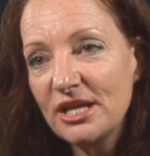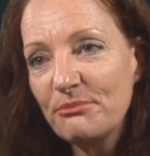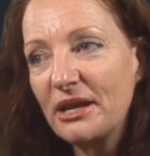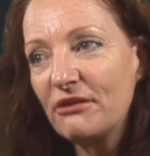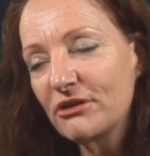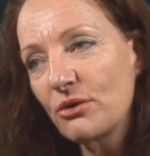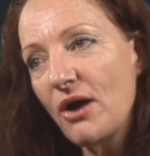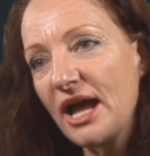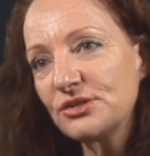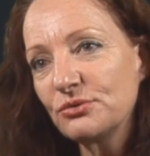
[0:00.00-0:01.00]
But it
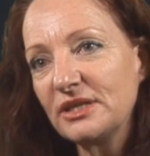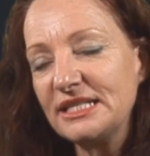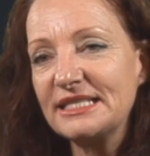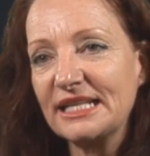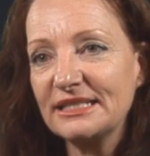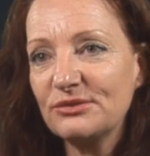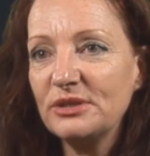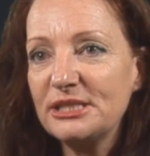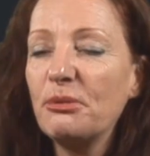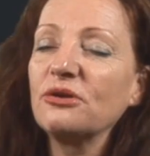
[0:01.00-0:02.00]
requires all these things, all
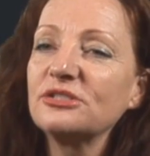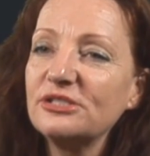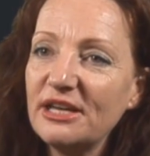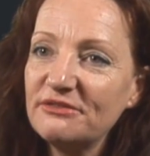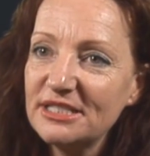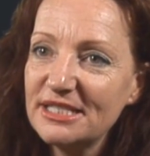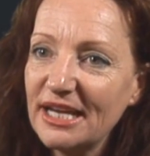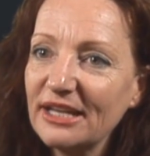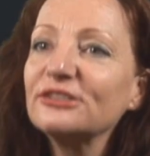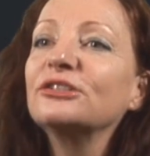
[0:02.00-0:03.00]
these boxes you have to
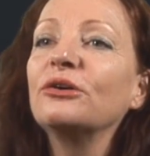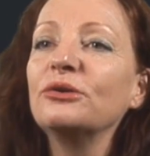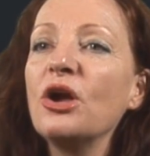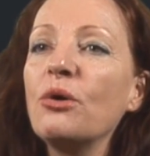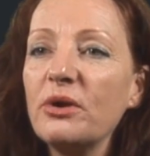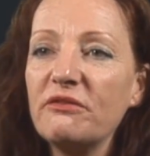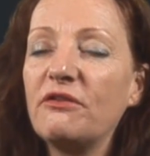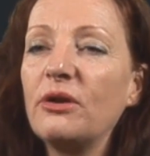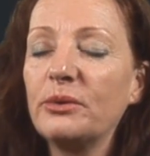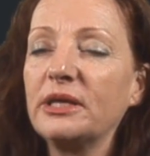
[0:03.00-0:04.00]
tick. So we're
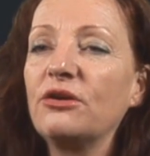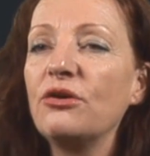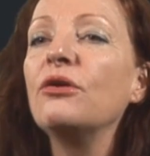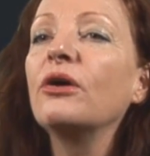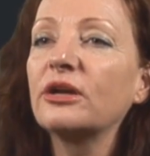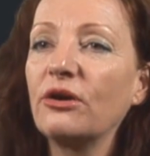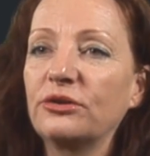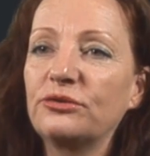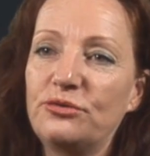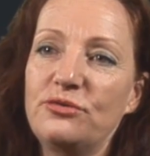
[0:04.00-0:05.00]
following her
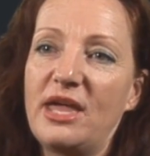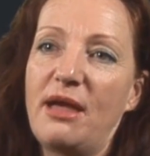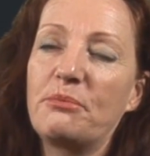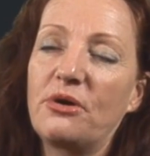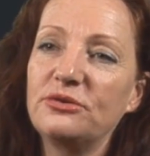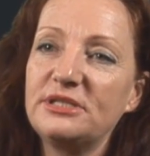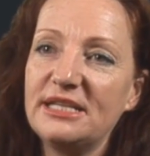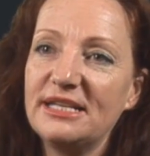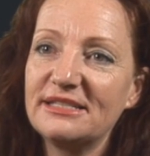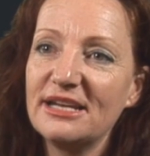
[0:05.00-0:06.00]
going through that
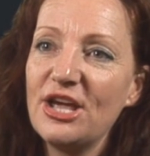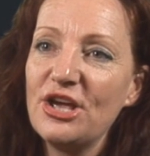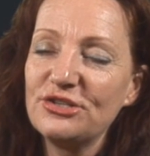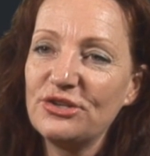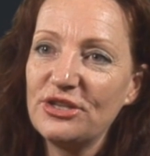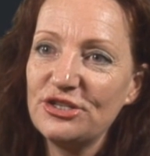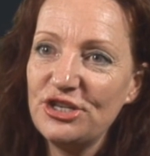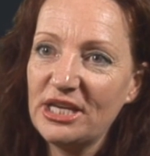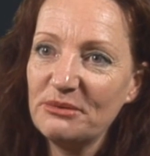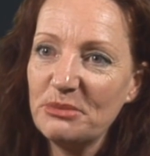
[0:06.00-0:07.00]
process so that
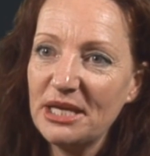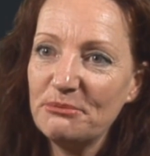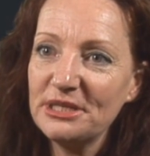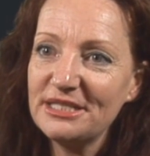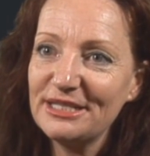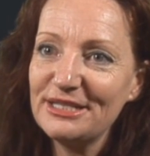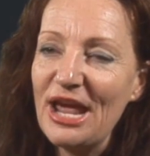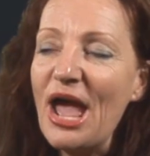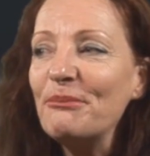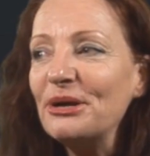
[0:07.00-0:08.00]
she can be admitted.
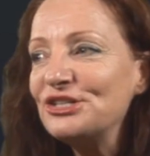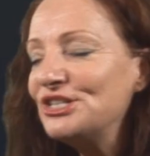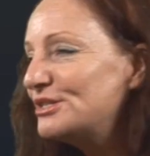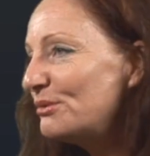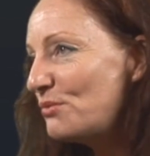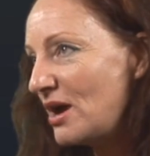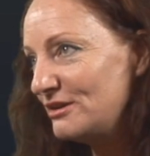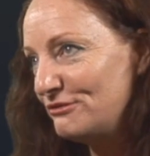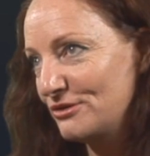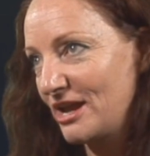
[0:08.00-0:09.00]
But she's a
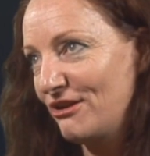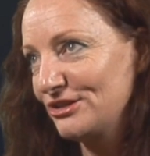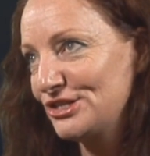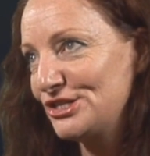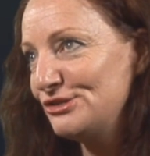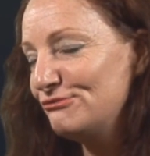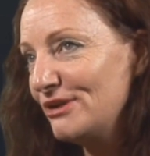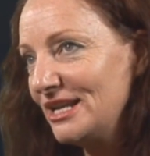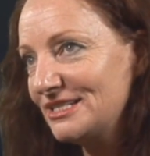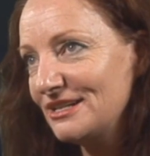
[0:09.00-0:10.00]
wonderful character. She's
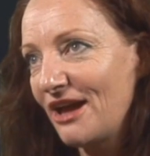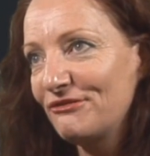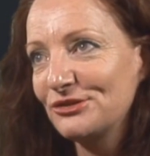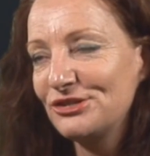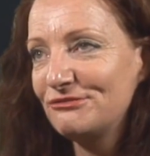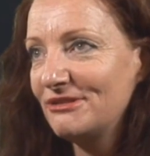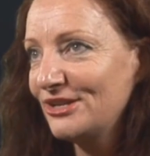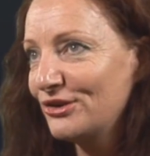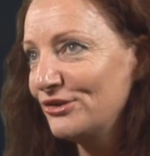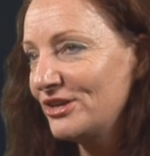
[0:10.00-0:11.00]
really delightful. She's really
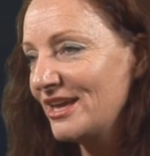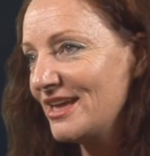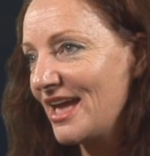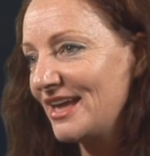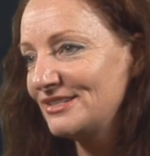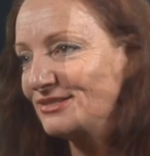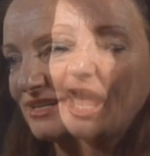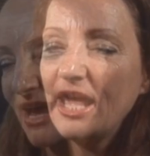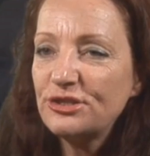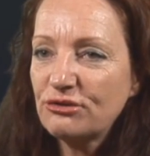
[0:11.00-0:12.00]
kooky. And
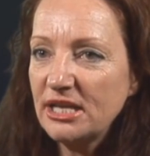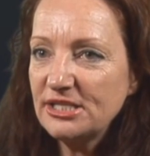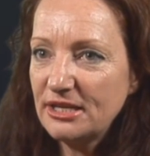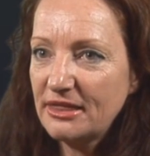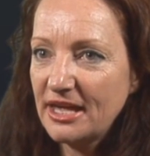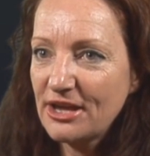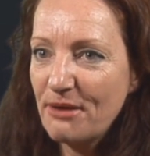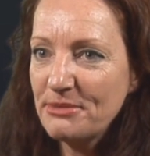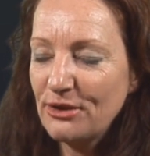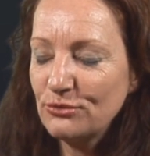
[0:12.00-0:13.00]
it's crazy to think
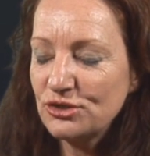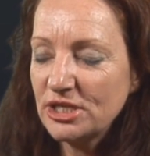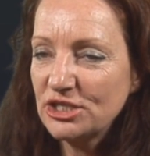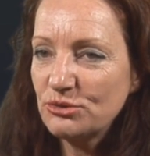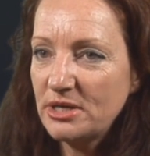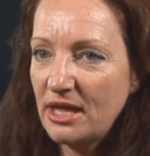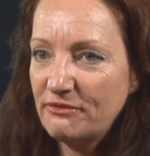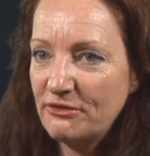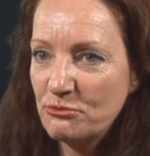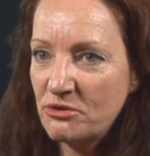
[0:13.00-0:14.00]
I'm now launching into another
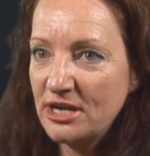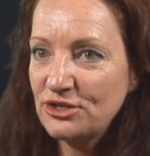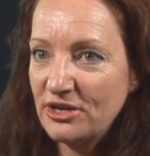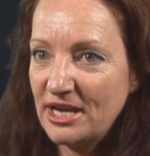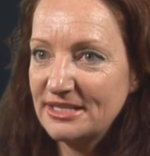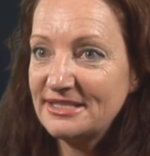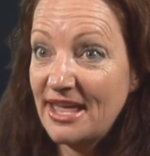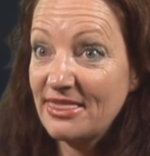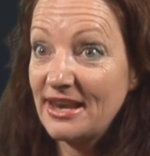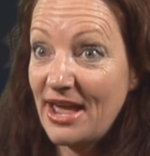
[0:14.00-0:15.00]
film where I don't
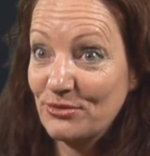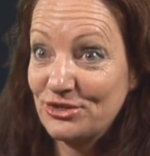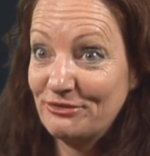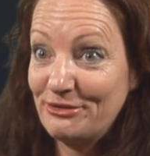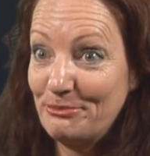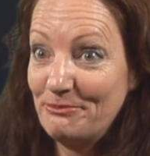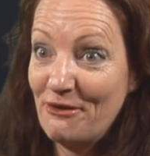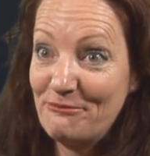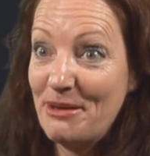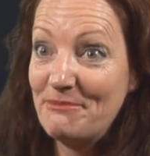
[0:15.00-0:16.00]
understand the language
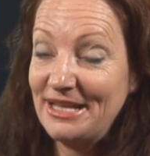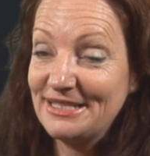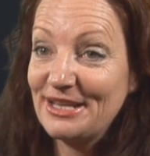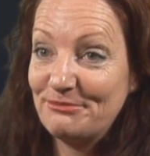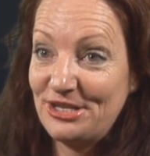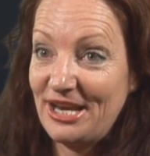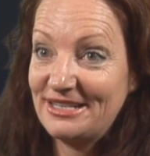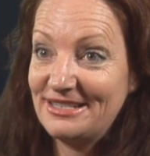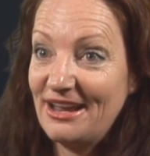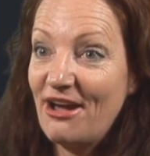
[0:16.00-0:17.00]
of my main
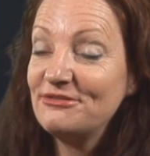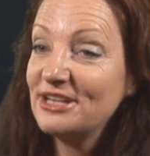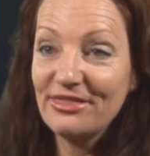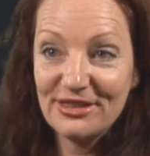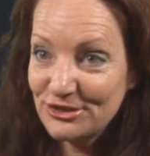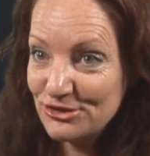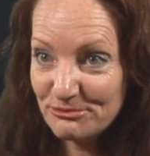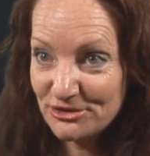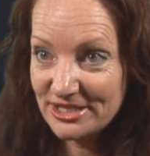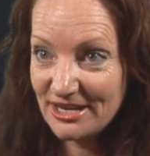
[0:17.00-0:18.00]
subject. I've done this
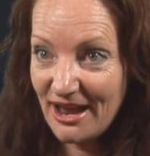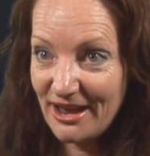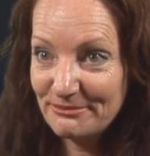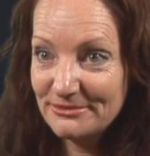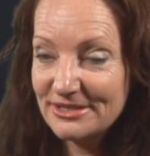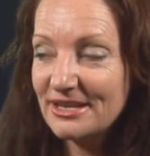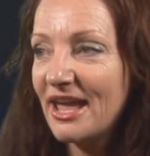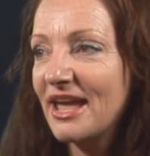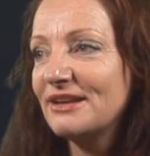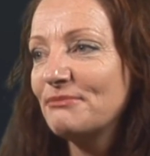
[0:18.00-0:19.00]
numerous times,
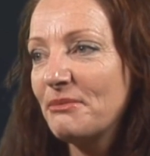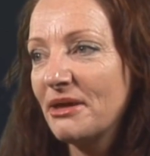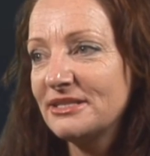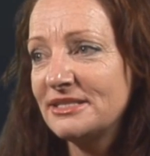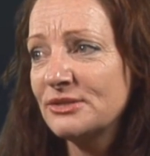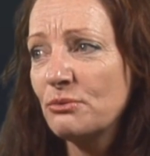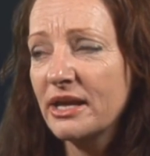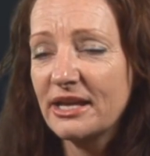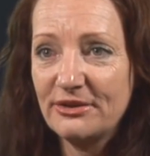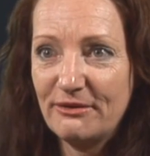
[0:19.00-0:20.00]
and my mother says, why
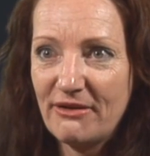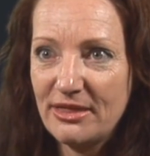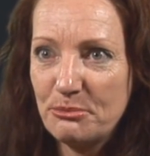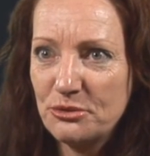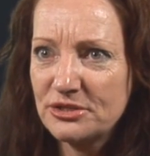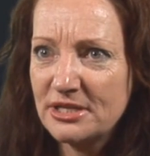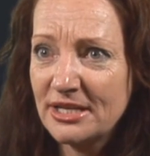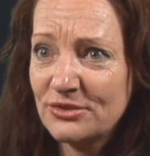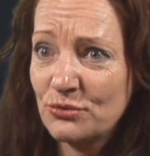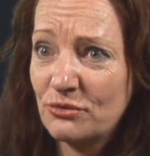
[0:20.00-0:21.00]
can't you find the person
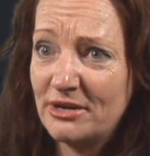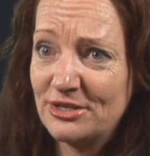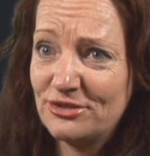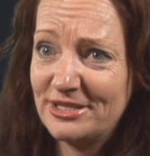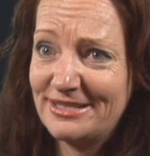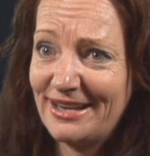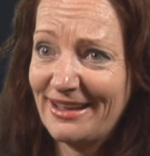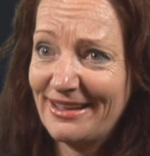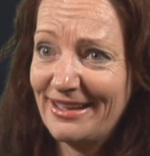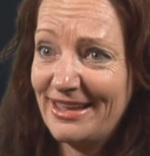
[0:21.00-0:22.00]
next door
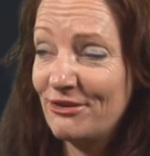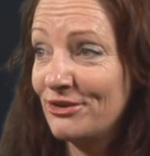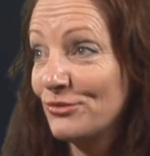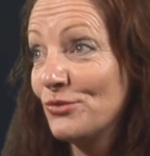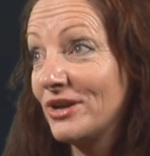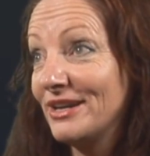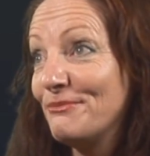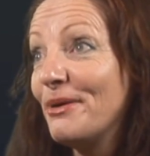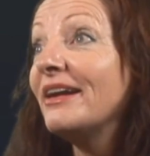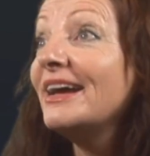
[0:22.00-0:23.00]
interesting here in Auckland?
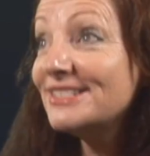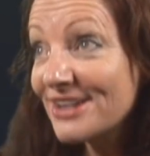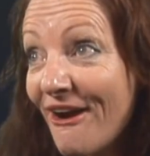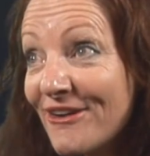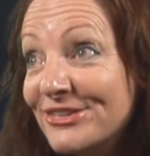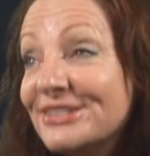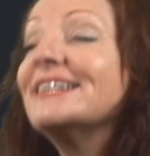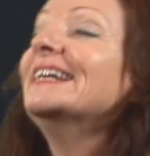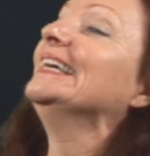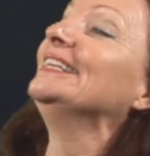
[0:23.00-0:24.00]
But I don't.
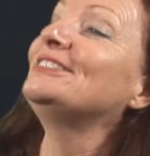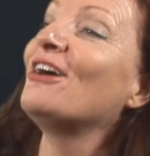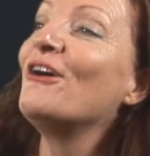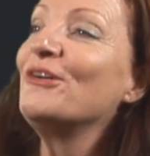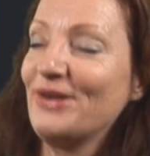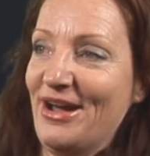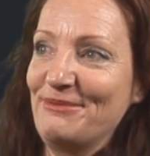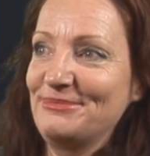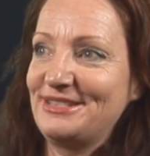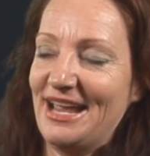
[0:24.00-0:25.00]
So
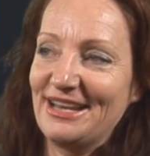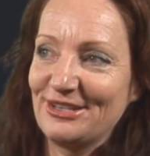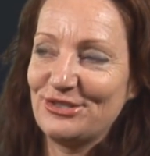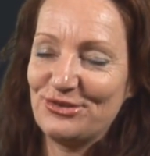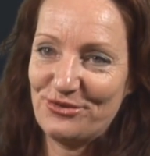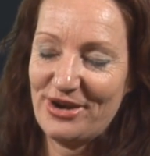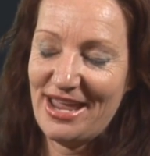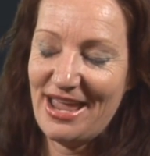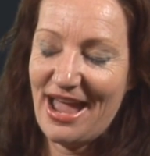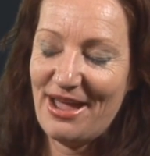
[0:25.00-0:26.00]
I'm telling a story